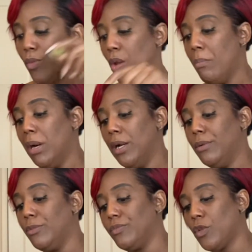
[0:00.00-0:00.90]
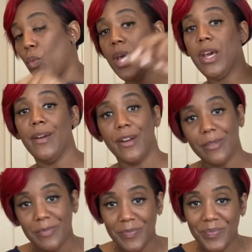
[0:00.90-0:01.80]
But we here.
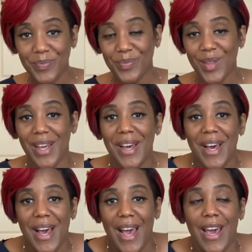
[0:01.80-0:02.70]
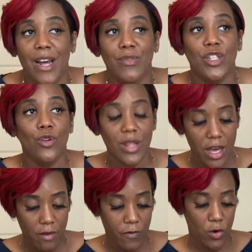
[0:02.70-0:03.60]
And I'm so
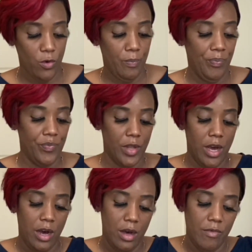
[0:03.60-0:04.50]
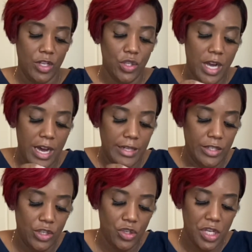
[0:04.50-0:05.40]
thankful that you guys
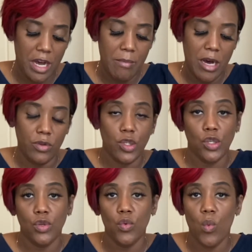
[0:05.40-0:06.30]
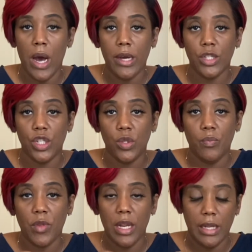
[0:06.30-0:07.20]
took your time out to watch
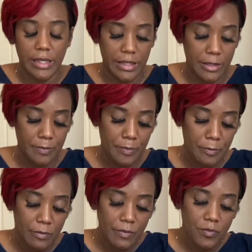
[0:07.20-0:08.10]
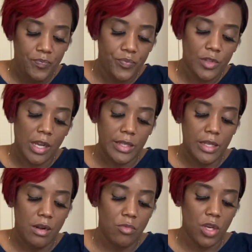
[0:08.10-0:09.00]
and listen. Like I said,
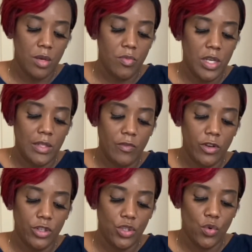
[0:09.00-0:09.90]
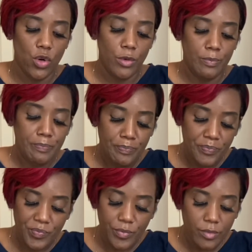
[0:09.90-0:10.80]
I'm gonna keep these very short
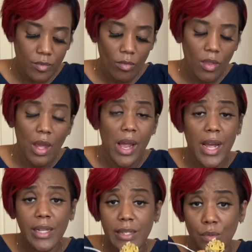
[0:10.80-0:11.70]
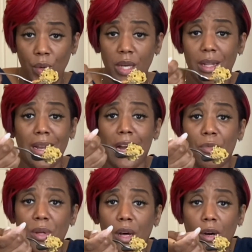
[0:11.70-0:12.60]
and sweet. They're not gonna
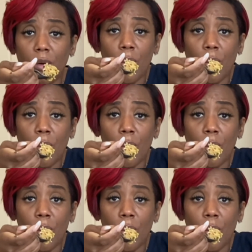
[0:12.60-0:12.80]
be long.